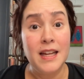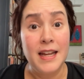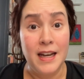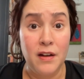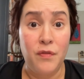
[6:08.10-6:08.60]

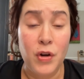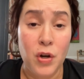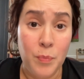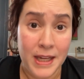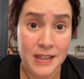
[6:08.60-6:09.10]
in it for your
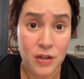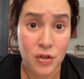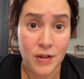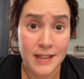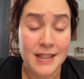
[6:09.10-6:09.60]
best
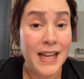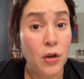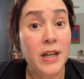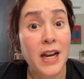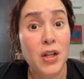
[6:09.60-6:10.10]
interest. They
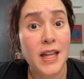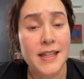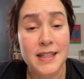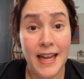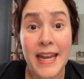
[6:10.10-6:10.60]
could care
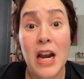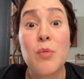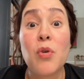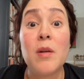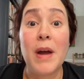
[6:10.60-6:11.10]
less. They care
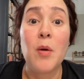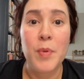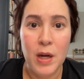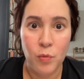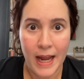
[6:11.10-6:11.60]
more about
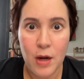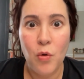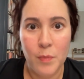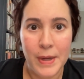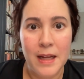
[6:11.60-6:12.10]
being right
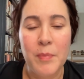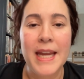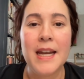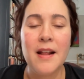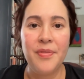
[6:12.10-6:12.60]
or being
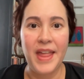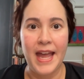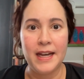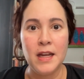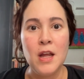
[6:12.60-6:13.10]
mean
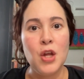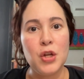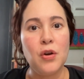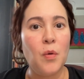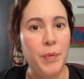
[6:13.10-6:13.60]
than,
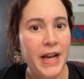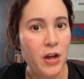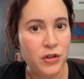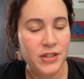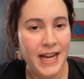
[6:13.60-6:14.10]
being
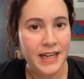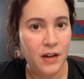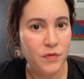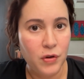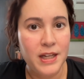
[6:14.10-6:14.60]
understanding
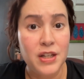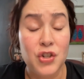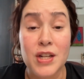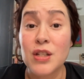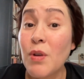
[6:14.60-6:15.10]
of your
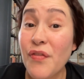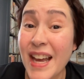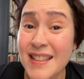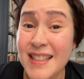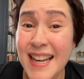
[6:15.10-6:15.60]
condition. So if
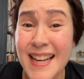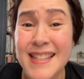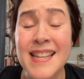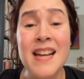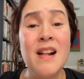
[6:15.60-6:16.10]
that's the
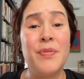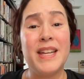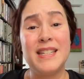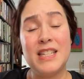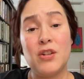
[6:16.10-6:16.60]
case,
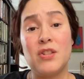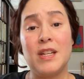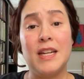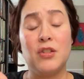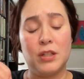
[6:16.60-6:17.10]
then
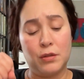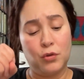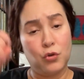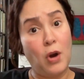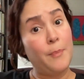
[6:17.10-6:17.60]
seriously, just
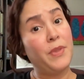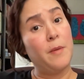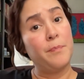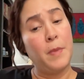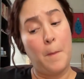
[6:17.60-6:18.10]
drop them